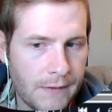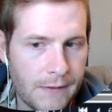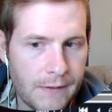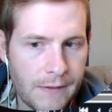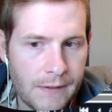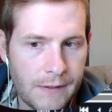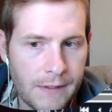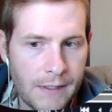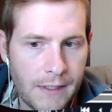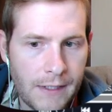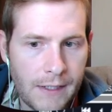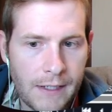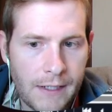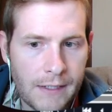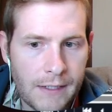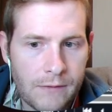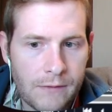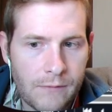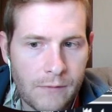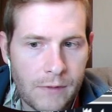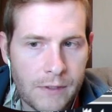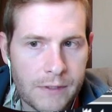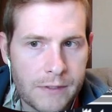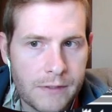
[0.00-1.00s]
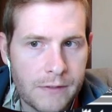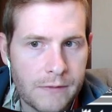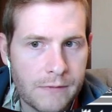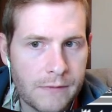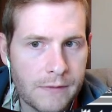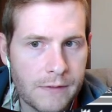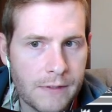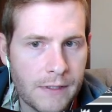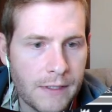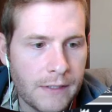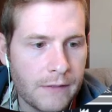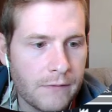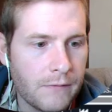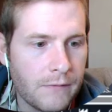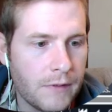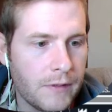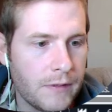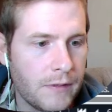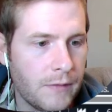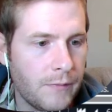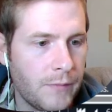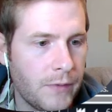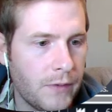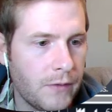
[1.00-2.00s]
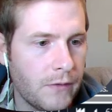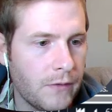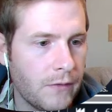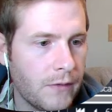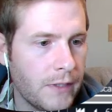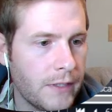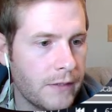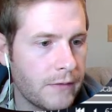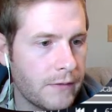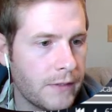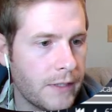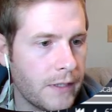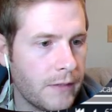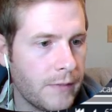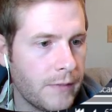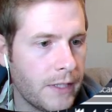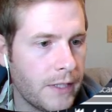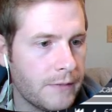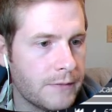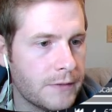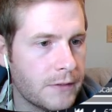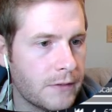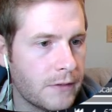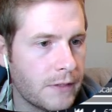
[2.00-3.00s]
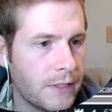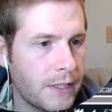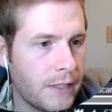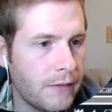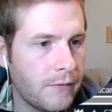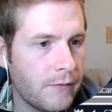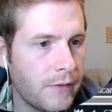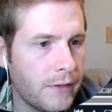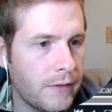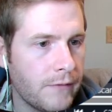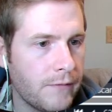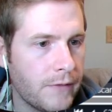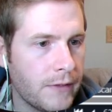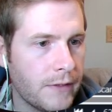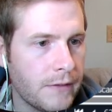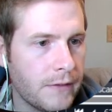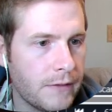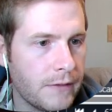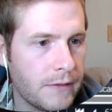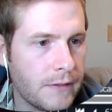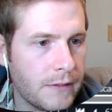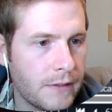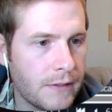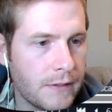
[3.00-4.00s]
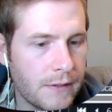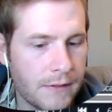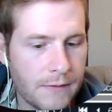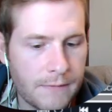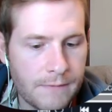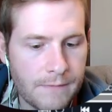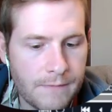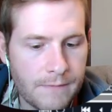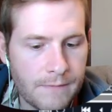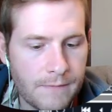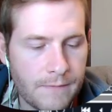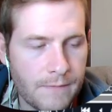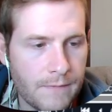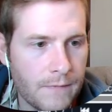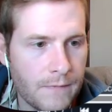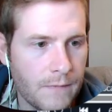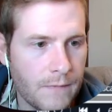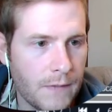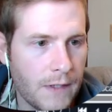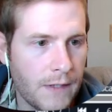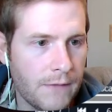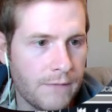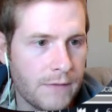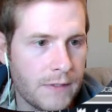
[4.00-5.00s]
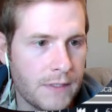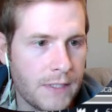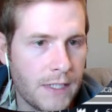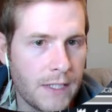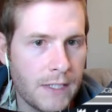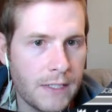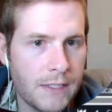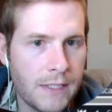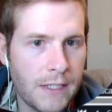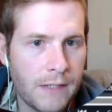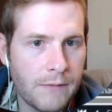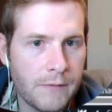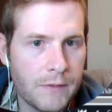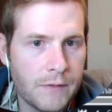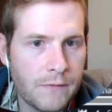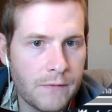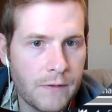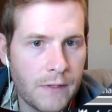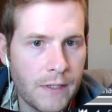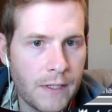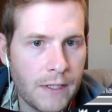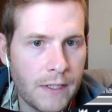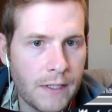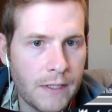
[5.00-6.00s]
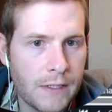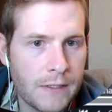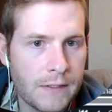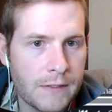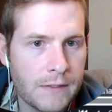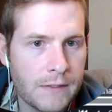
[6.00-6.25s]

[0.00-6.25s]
Yeah, I don't want the bugle. I don't care about it. I'm just going to get rid of it. I have to take a damage for that.